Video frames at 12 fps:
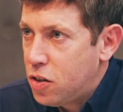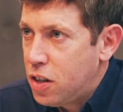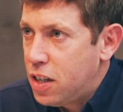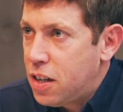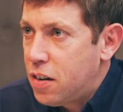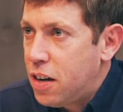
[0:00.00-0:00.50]

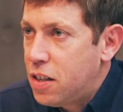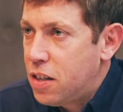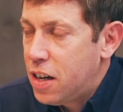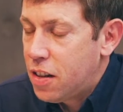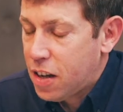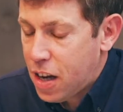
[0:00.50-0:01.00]
Is
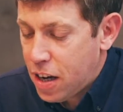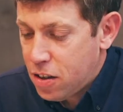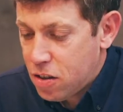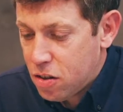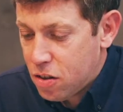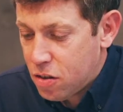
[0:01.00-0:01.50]
it the
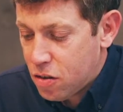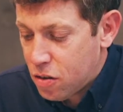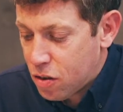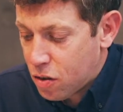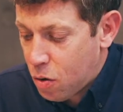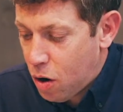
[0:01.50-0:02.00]
case
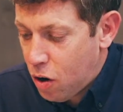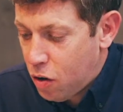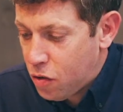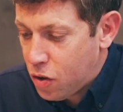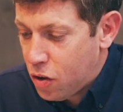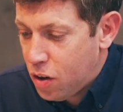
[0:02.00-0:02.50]
that quite
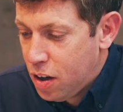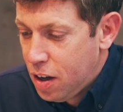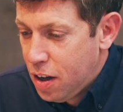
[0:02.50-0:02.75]
often,